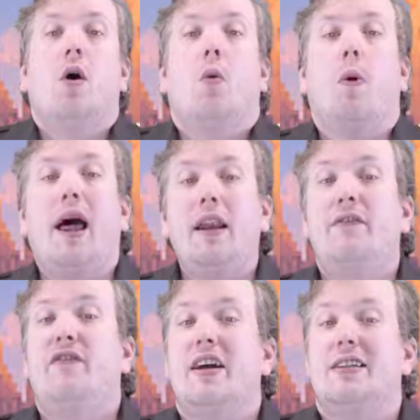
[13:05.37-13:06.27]
While
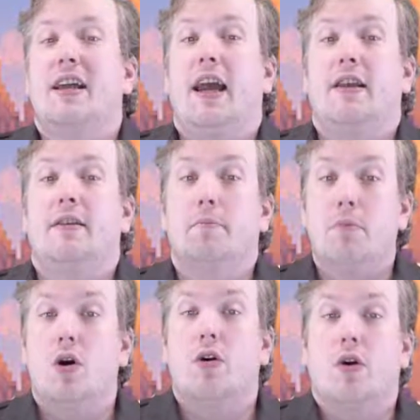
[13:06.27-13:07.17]
investigating the
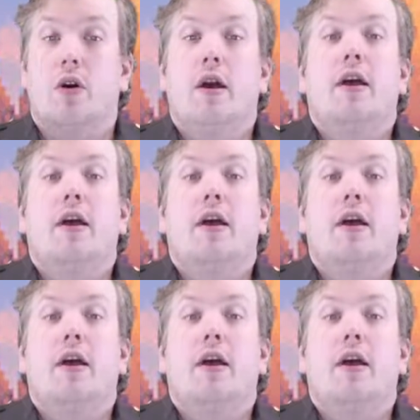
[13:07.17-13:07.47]
murder,